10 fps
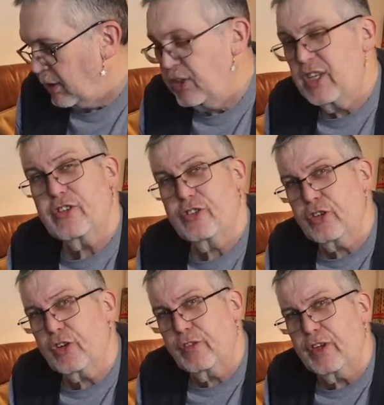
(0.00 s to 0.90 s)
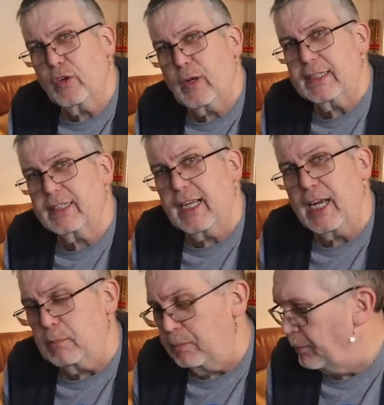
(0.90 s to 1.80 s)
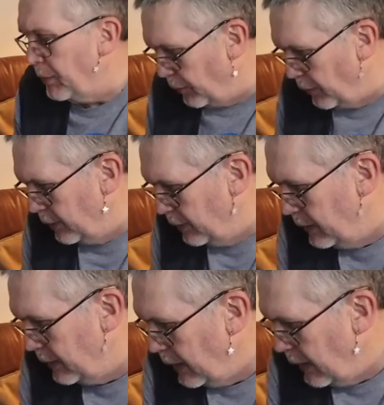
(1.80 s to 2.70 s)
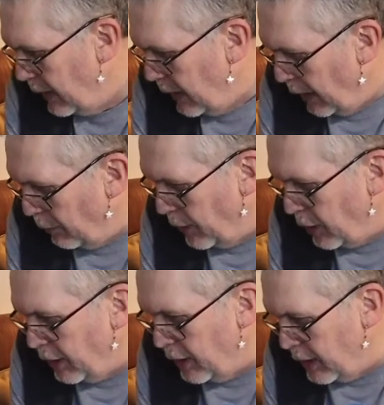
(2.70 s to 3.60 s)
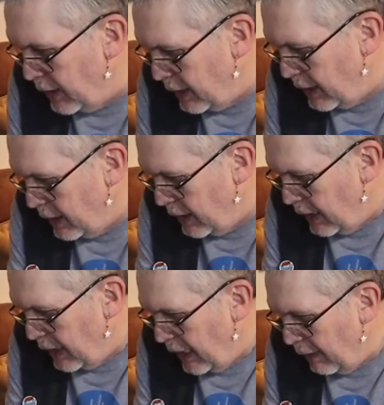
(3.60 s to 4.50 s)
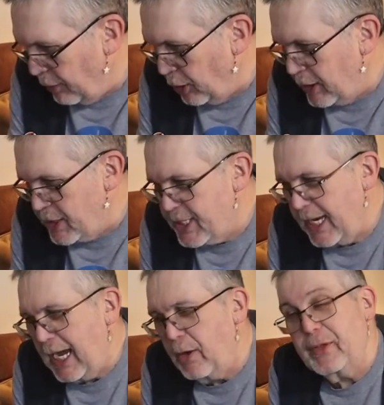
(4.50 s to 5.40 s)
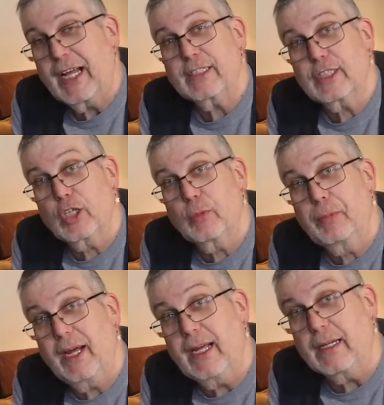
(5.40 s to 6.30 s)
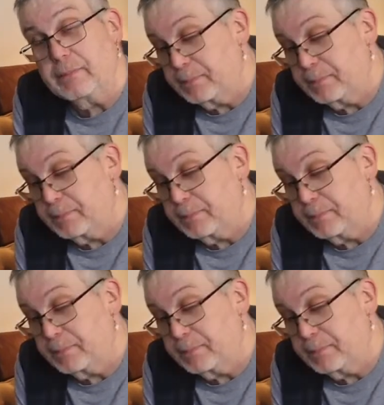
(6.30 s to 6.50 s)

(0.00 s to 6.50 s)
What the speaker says: This doesn't feel quite the same, but we're going to have a look and see how they actually compare.